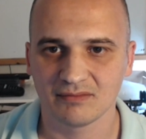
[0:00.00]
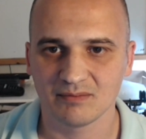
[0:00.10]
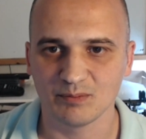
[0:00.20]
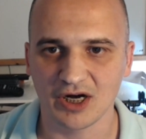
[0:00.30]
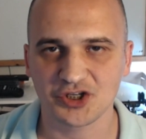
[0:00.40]

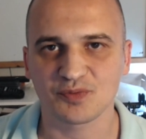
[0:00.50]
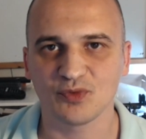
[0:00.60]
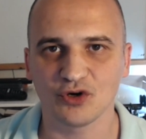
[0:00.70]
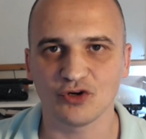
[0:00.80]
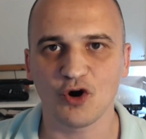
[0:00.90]
much
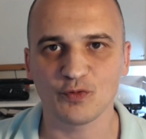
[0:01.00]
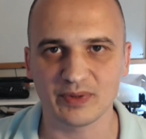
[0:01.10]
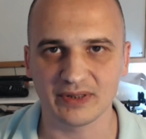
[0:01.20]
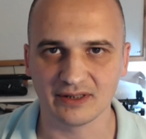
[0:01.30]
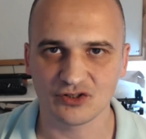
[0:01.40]
more
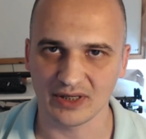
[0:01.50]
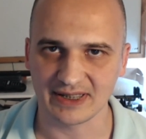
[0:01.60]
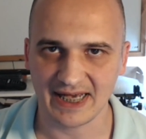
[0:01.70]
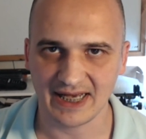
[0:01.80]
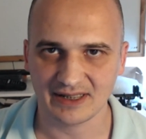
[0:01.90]
open to
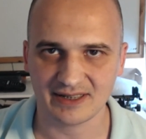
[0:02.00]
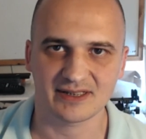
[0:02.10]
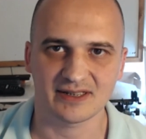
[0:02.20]
attacks,